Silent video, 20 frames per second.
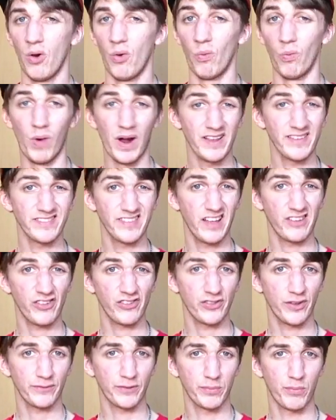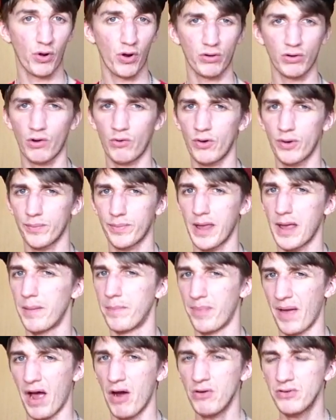What is Legends of Tomorrow going to be
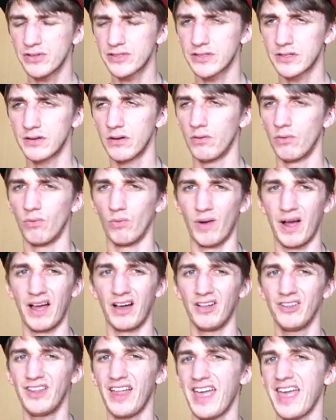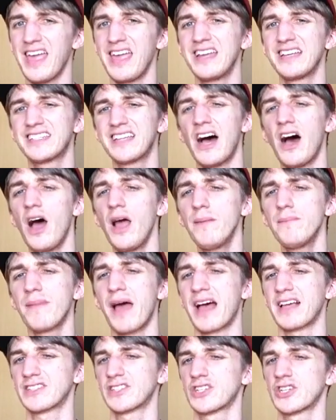about? Well, a Time
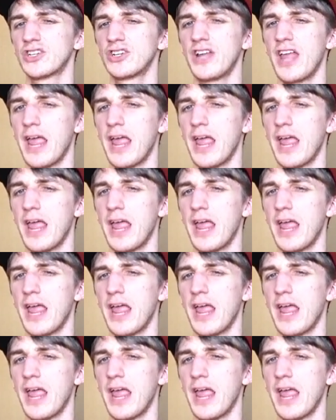Master